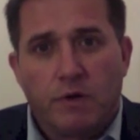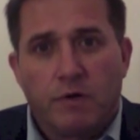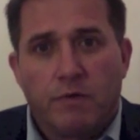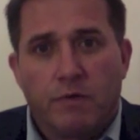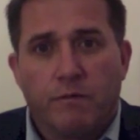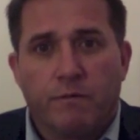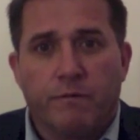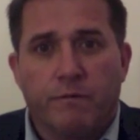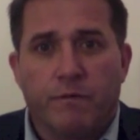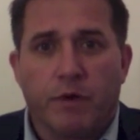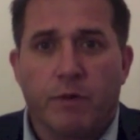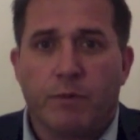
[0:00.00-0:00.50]

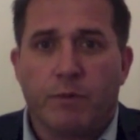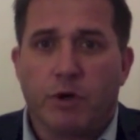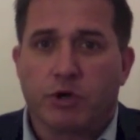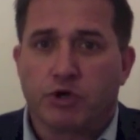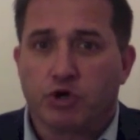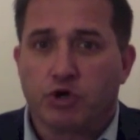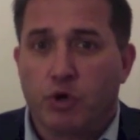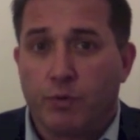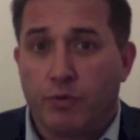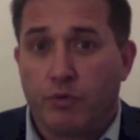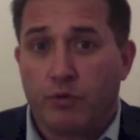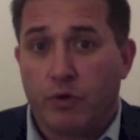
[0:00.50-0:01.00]
very
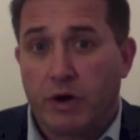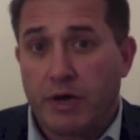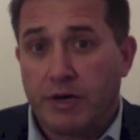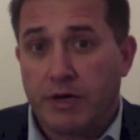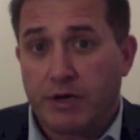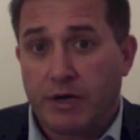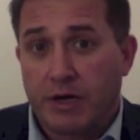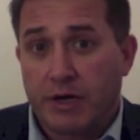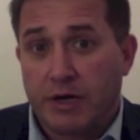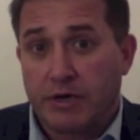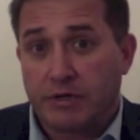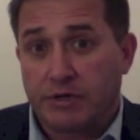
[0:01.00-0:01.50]
much
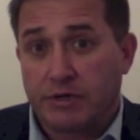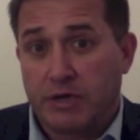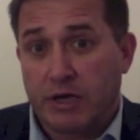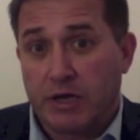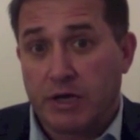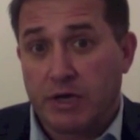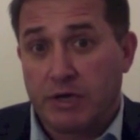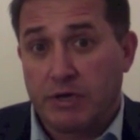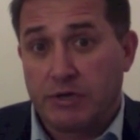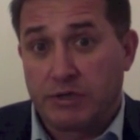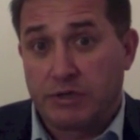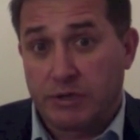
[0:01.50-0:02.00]
operated as
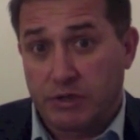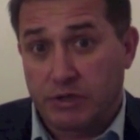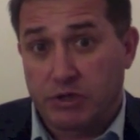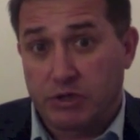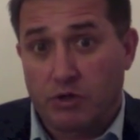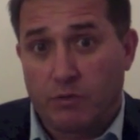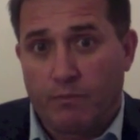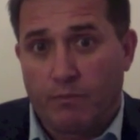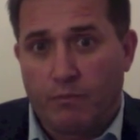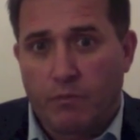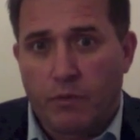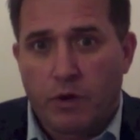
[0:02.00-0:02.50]
a
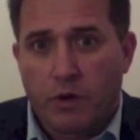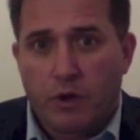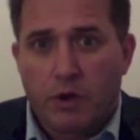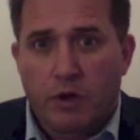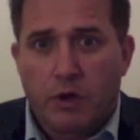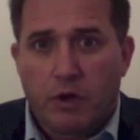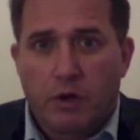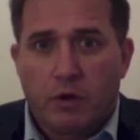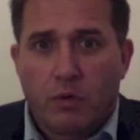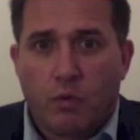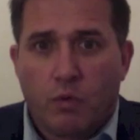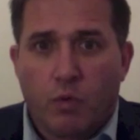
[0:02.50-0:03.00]
system.
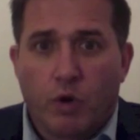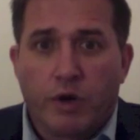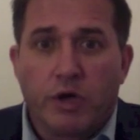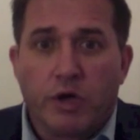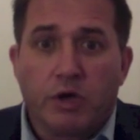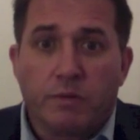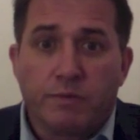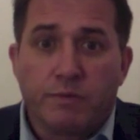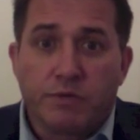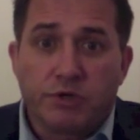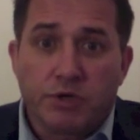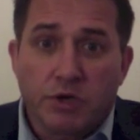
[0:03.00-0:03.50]
What
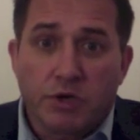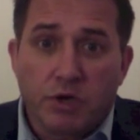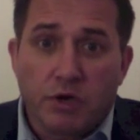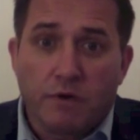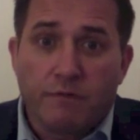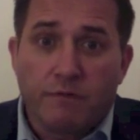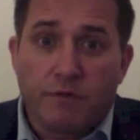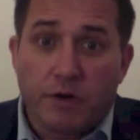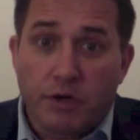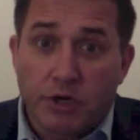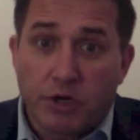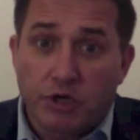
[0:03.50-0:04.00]
he
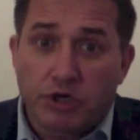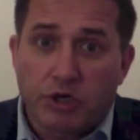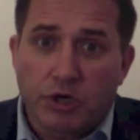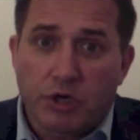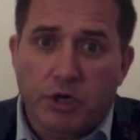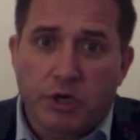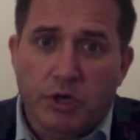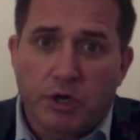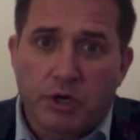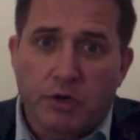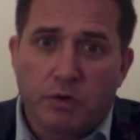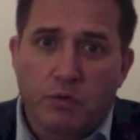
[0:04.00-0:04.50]
observed
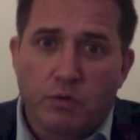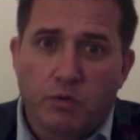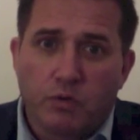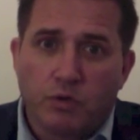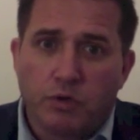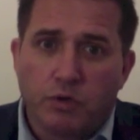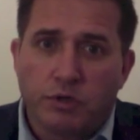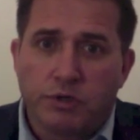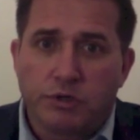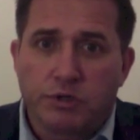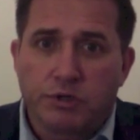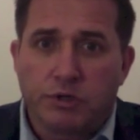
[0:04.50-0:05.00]
initially
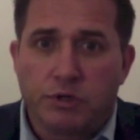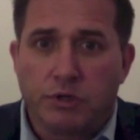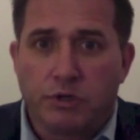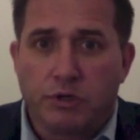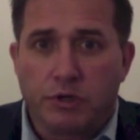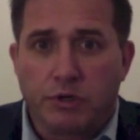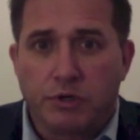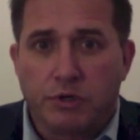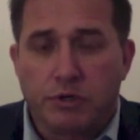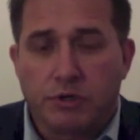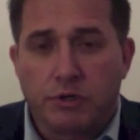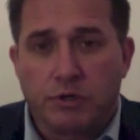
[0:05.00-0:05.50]
was
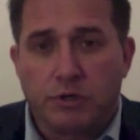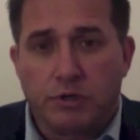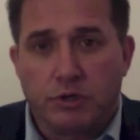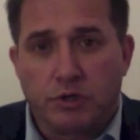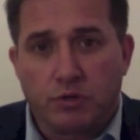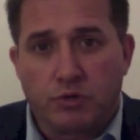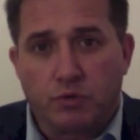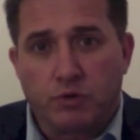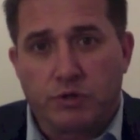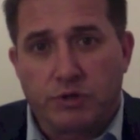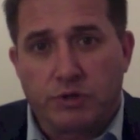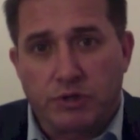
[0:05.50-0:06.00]
that
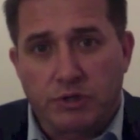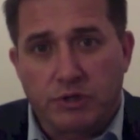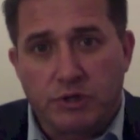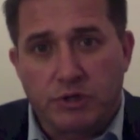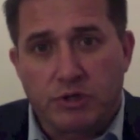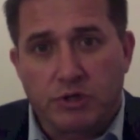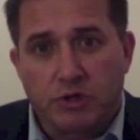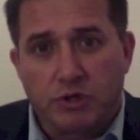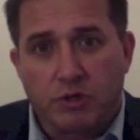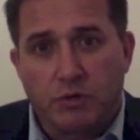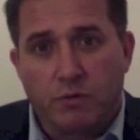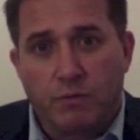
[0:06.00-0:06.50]
this was a
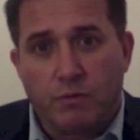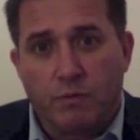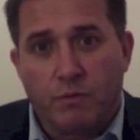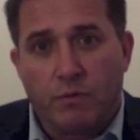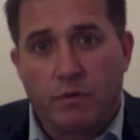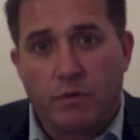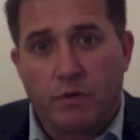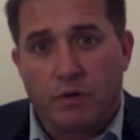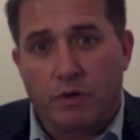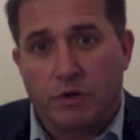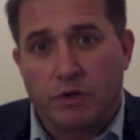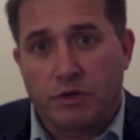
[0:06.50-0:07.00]

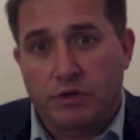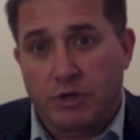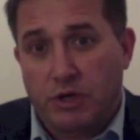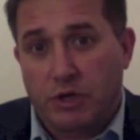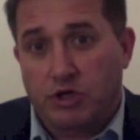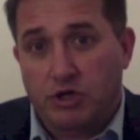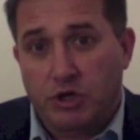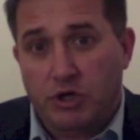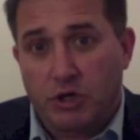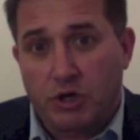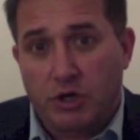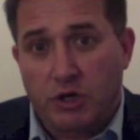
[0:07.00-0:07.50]
system
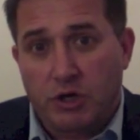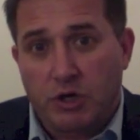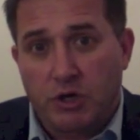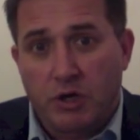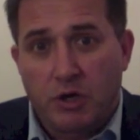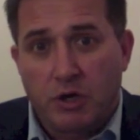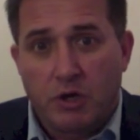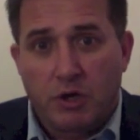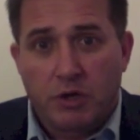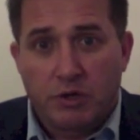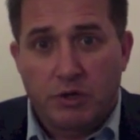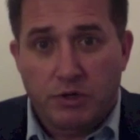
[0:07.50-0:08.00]
essentially
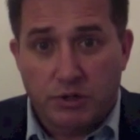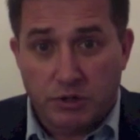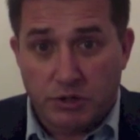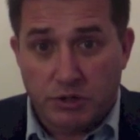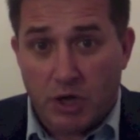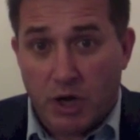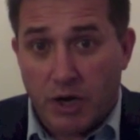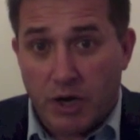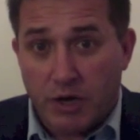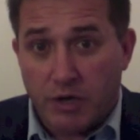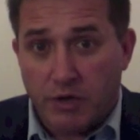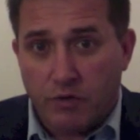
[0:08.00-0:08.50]

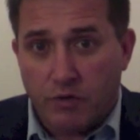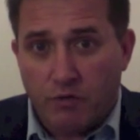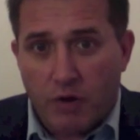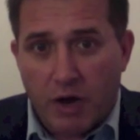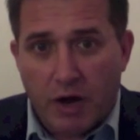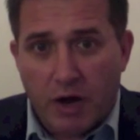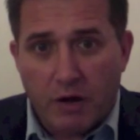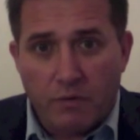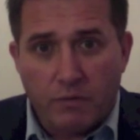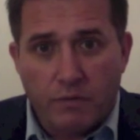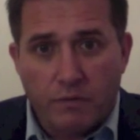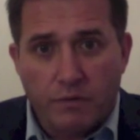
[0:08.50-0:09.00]
designed
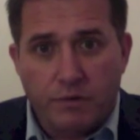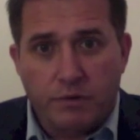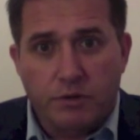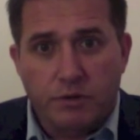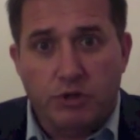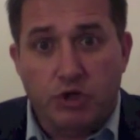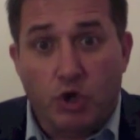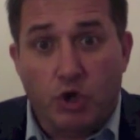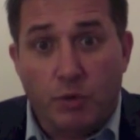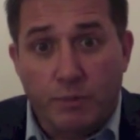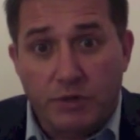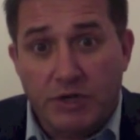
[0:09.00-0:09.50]
around
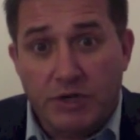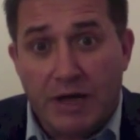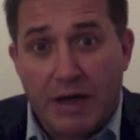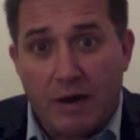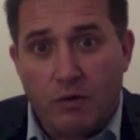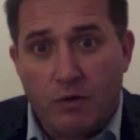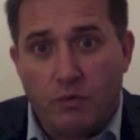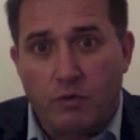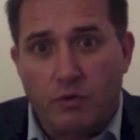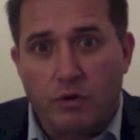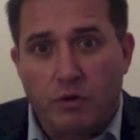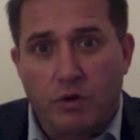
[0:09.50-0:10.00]
top
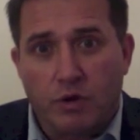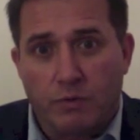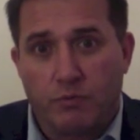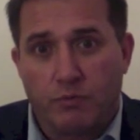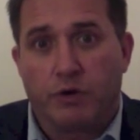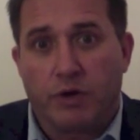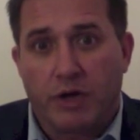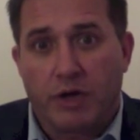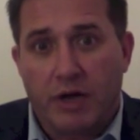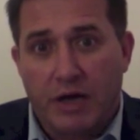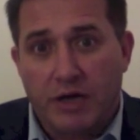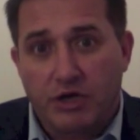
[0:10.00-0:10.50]
down
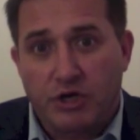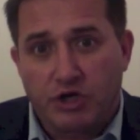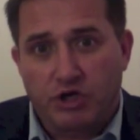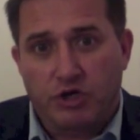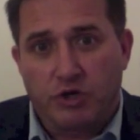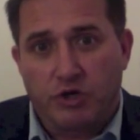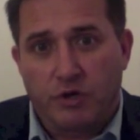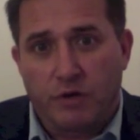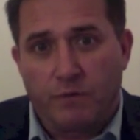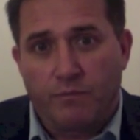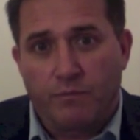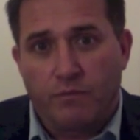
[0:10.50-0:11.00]

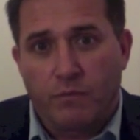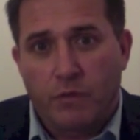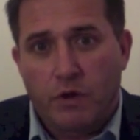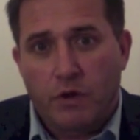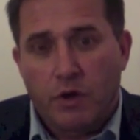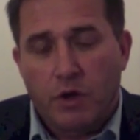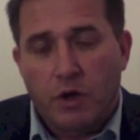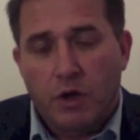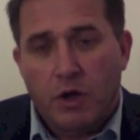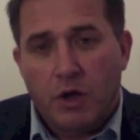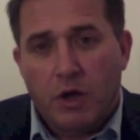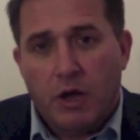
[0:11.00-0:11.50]
communication.
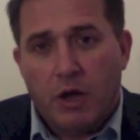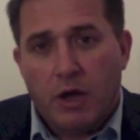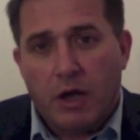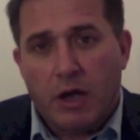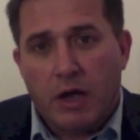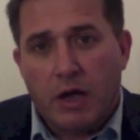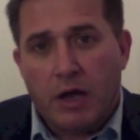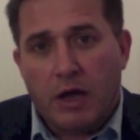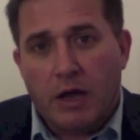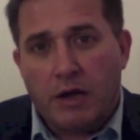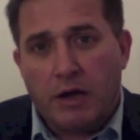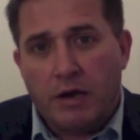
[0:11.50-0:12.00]

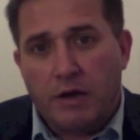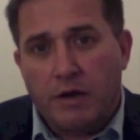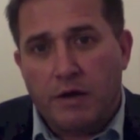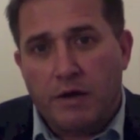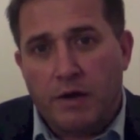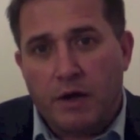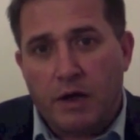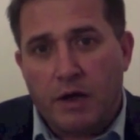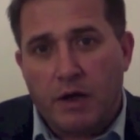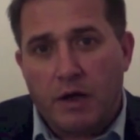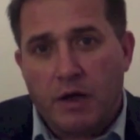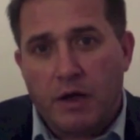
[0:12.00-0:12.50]

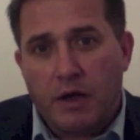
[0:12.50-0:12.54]
And uh,